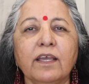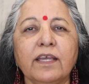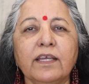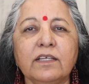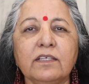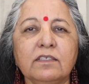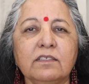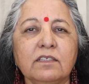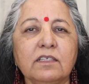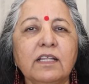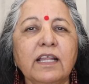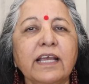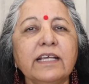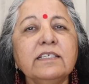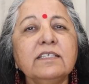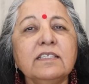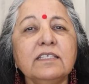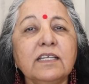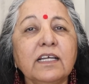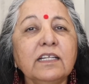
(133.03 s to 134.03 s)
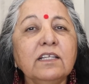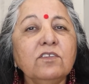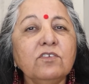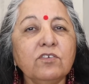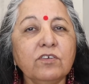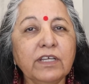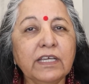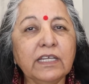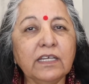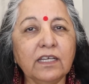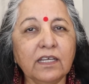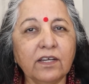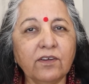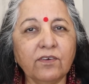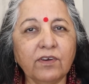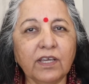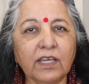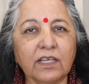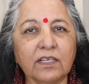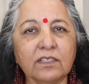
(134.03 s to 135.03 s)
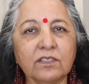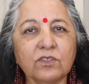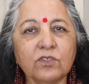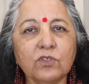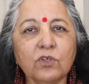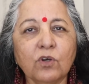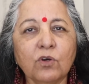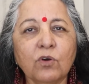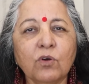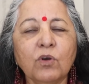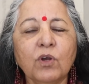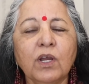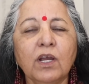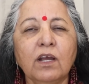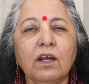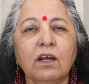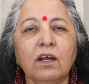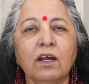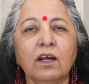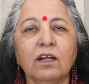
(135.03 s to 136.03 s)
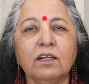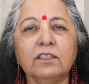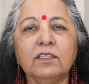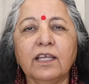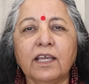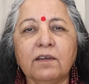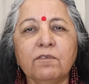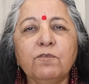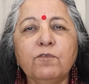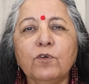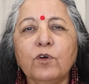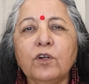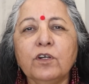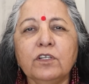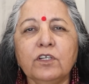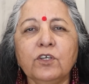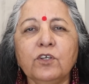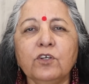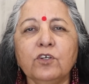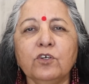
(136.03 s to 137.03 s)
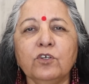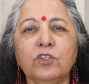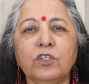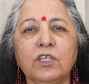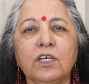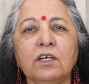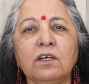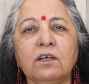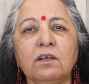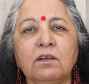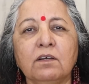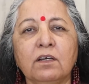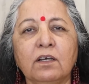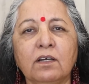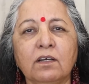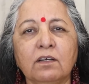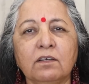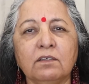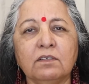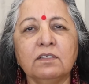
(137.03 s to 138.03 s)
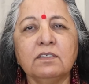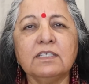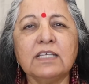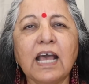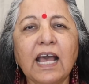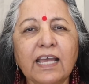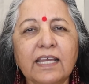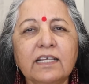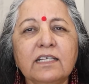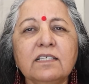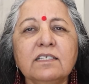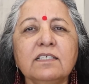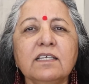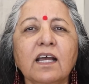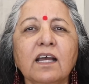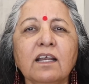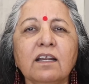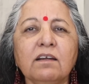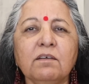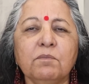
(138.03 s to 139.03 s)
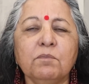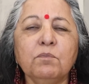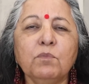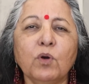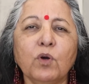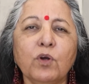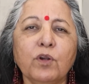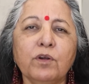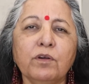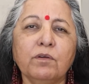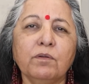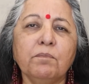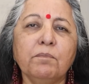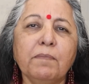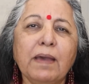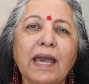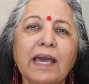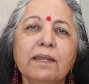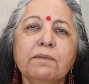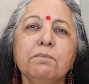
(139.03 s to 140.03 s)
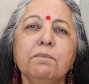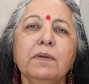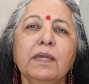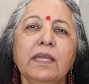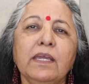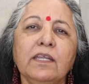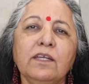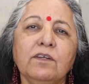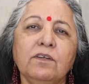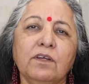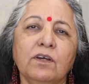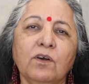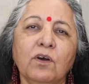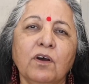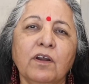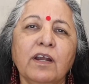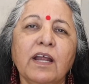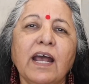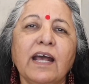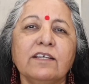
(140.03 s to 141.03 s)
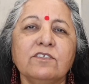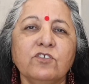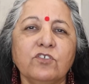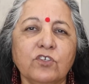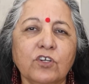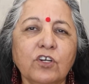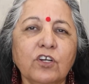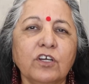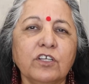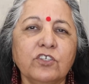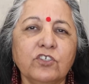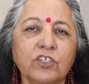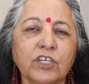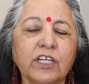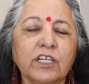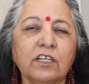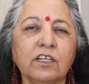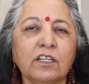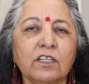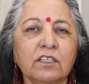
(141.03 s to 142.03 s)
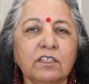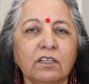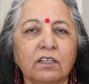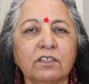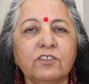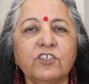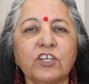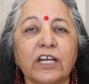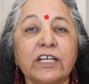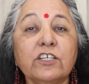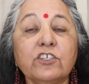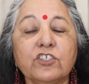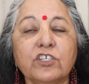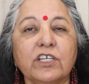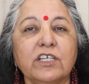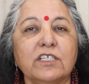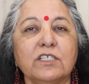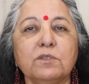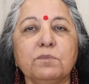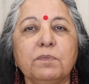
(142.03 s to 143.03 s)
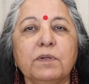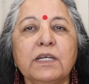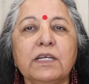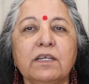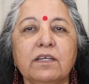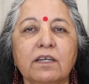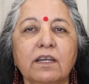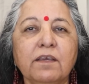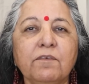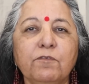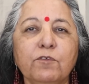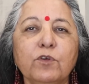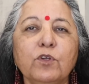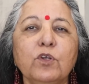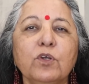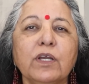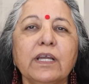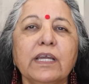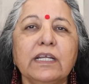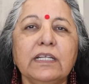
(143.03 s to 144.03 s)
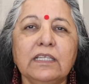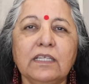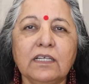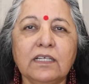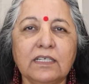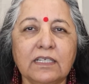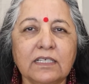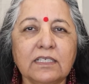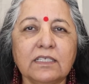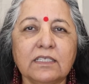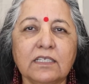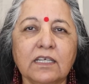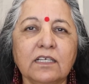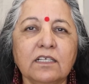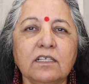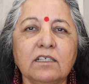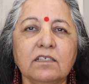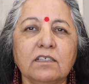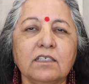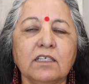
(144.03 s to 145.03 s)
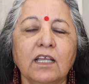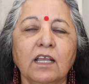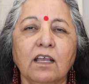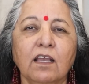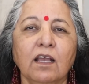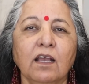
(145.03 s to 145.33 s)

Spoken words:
is less than 3 degrees. So therefore, you know, the signs are more man-made or astrological junctions. But if you look at the distance,